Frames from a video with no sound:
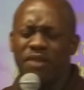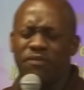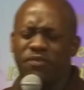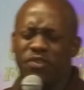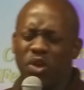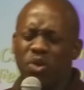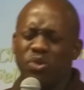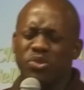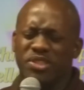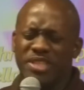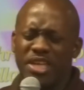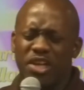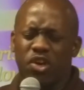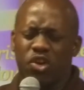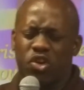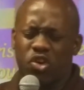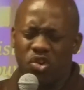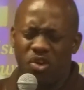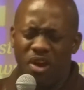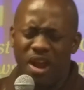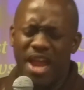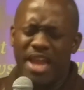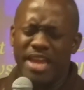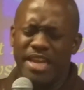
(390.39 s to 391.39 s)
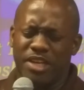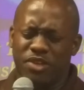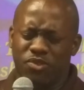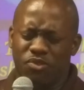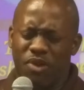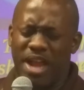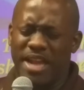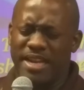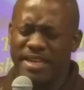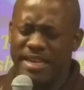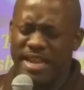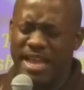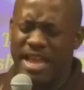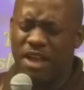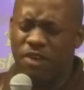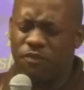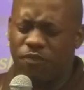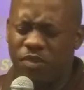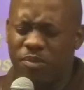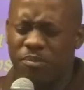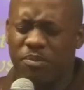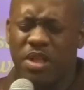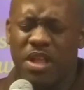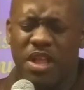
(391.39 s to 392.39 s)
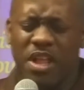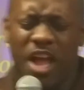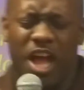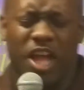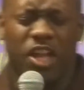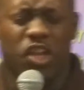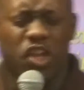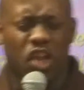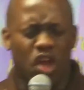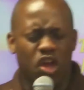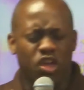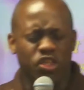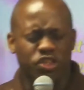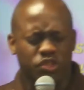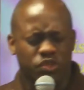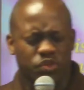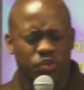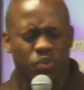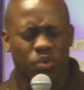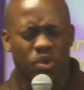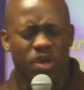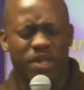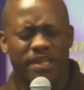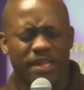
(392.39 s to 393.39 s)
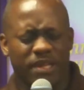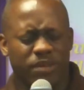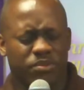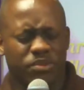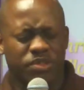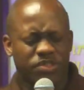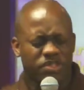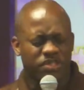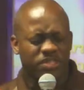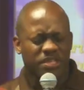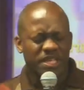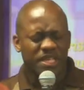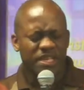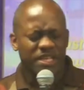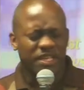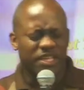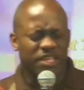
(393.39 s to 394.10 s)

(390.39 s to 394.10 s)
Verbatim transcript: of those that are crying right now from a lost one that was